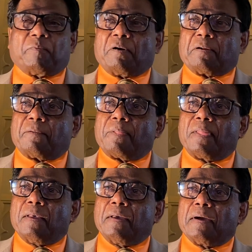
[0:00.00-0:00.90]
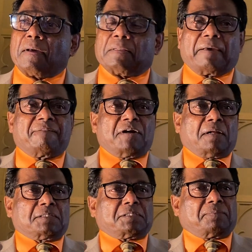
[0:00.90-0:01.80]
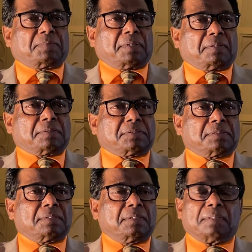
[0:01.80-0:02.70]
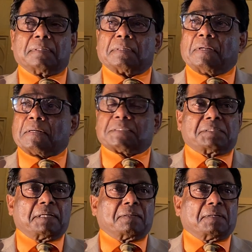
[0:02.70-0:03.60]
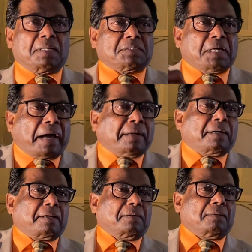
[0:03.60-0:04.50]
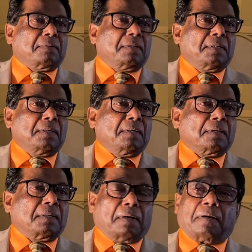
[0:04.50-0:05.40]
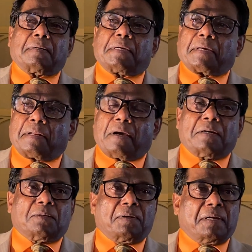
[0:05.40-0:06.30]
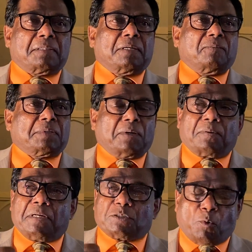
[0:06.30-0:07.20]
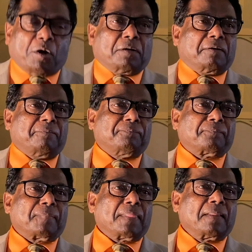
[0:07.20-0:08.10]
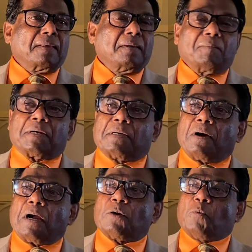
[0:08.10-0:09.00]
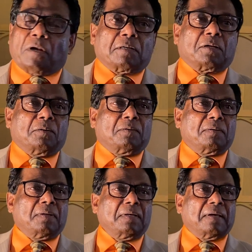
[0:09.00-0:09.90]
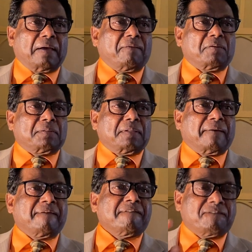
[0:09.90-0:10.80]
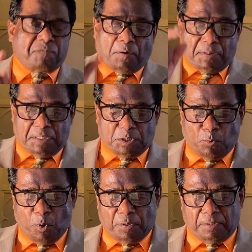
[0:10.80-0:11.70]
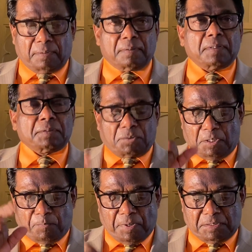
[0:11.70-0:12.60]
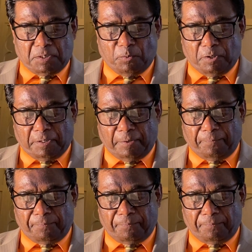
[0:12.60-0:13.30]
for and the evidence of things not seen. It is the anchor. God cannot do anything without His word. But God will do everything for His word. So He preached the word.